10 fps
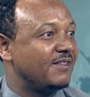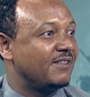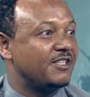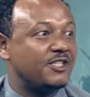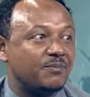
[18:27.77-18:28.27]

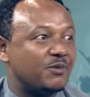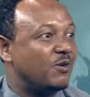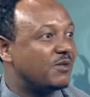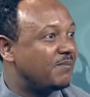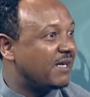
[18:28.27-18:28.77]
the ships
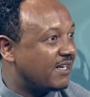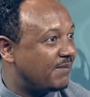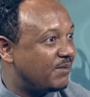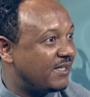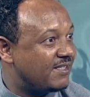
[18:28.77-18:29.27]
owned by
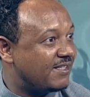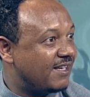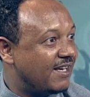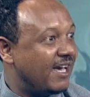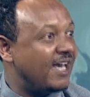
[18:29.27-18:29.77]
companies,
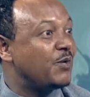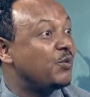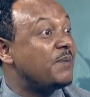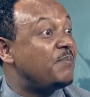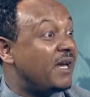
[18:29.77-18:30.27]
and
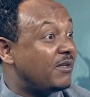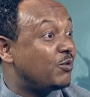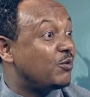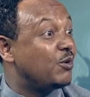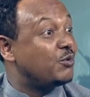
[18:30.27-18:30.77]
we pay
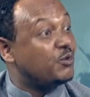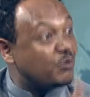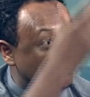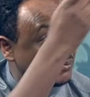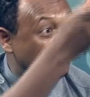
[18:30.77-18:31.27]
to go to Europe